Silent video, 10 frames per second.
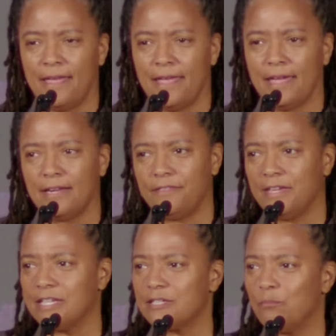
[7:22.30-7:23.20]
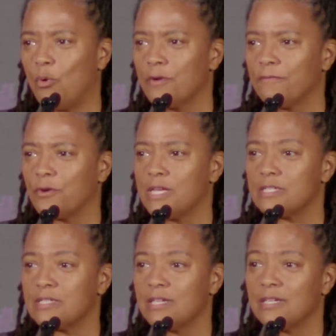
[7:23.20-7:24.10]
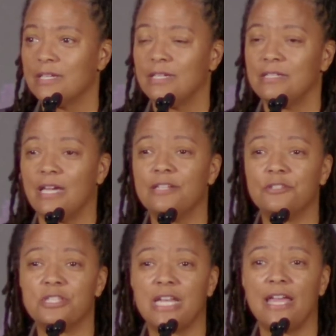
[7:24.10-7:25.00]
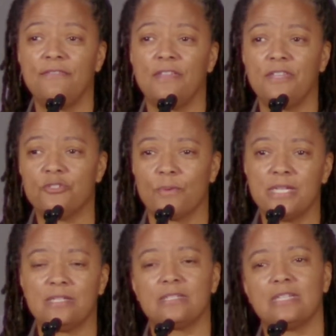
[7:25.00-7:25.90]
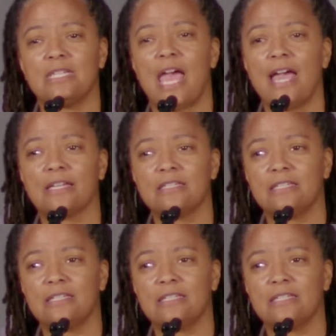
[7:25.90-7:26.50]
And I think it's important for us to understand that these racist attacks,